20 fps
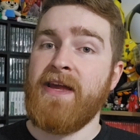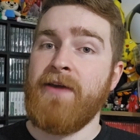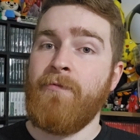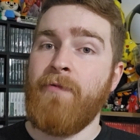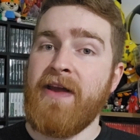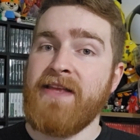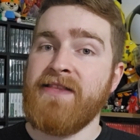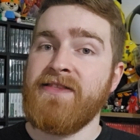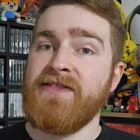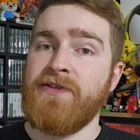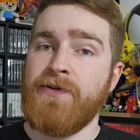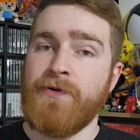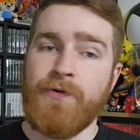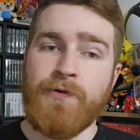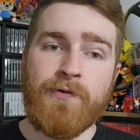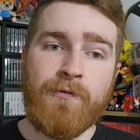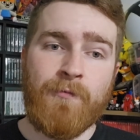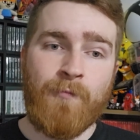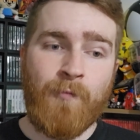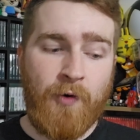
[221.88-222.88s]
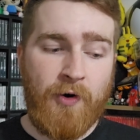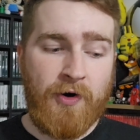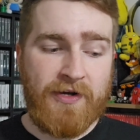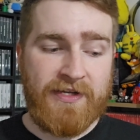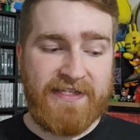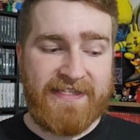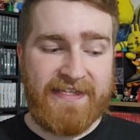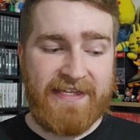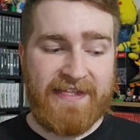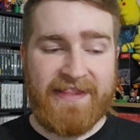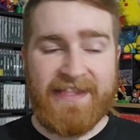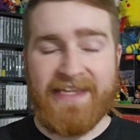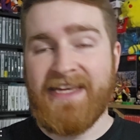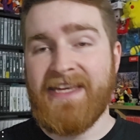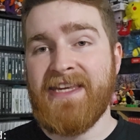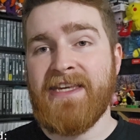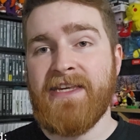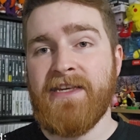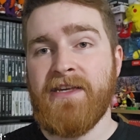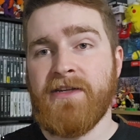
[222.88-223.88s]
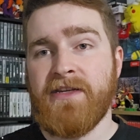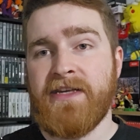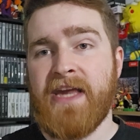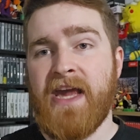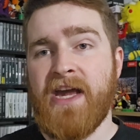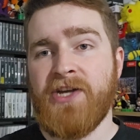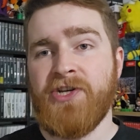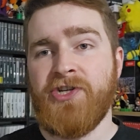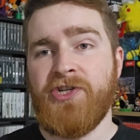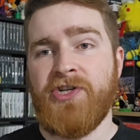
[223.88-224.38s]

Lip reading: went to was the cash